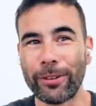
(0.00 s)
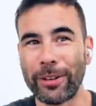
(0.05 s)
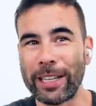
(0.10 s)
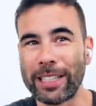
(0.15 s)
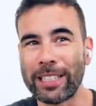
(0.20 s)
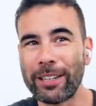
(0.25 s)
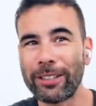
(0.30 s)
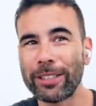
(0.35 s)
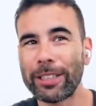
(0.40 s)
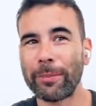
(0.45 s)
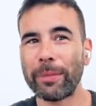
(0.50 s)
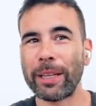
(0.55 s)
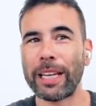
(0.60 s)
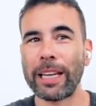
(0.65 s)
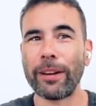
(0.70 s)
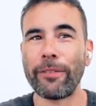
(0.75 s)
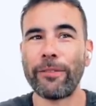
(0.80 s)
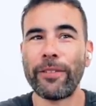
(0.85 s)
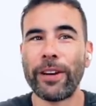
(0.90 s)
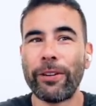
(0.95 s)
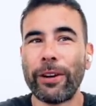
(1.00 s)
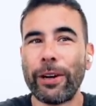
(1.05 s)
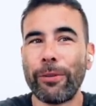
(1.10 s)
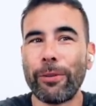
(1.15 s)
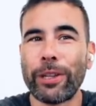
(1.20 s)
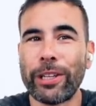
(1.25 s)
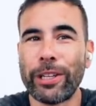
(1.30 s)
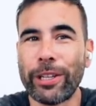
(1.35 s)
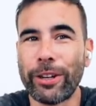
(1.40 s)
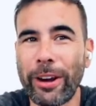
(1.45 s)
is there something interfering
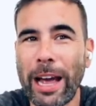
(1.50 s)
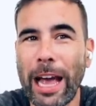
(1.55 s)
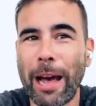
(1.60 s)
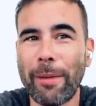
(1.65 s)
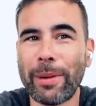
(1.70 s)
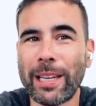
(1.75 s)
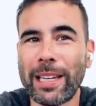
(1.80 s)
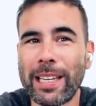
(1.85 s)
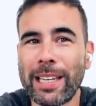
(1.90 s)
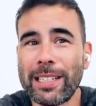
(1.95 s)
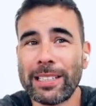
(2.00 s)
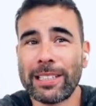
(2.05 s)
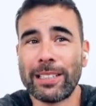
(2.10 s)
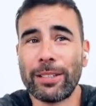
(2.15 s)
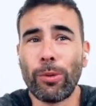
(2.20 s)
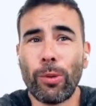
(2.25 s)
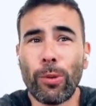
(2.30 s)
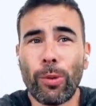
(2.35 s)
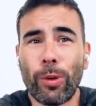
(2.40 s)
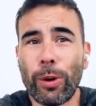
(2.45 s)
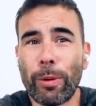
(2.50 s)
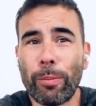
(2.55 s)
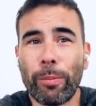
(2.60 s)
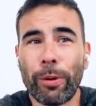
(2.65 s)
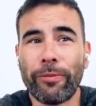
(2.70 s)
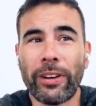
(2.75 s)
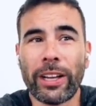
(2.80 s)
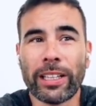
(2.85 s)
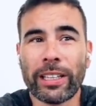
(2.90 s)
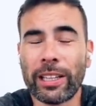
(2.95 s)
with your happiness or
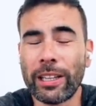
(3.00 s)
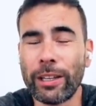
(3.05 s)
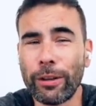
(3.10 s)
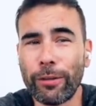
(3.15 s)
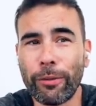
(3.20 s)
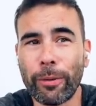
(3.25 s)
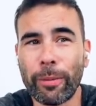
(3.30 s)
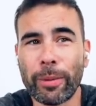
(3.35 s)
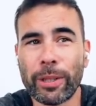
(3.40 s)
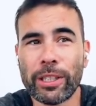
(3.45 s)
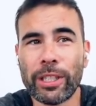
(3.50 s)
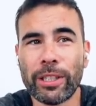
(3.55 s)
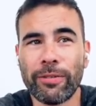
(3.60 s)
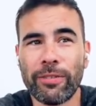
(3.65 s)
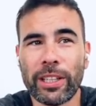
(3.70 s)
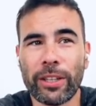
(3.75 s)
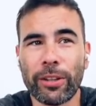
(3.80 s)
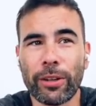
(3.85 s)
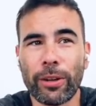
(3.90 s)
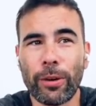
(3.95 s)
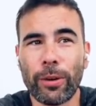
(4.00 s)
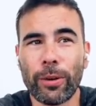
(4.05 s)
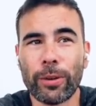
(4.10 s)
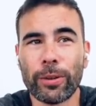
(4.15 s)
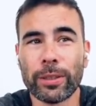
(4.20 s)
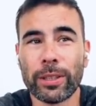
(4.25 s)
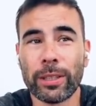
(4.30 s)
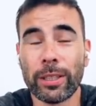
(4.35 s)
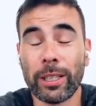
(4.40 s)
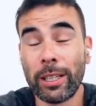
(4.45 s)
preventing you from achieving your
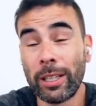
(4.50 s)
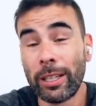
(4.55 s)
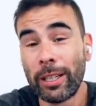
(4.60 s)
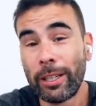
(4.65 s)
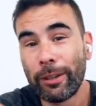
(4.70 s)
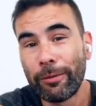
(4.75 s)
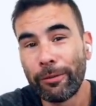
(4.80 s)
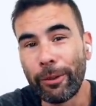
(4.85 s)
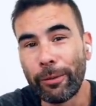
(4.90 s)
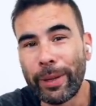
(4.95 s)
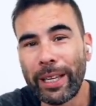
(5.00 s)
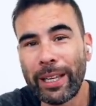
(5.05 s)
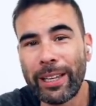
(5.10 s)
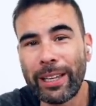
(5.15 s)
goals? For me,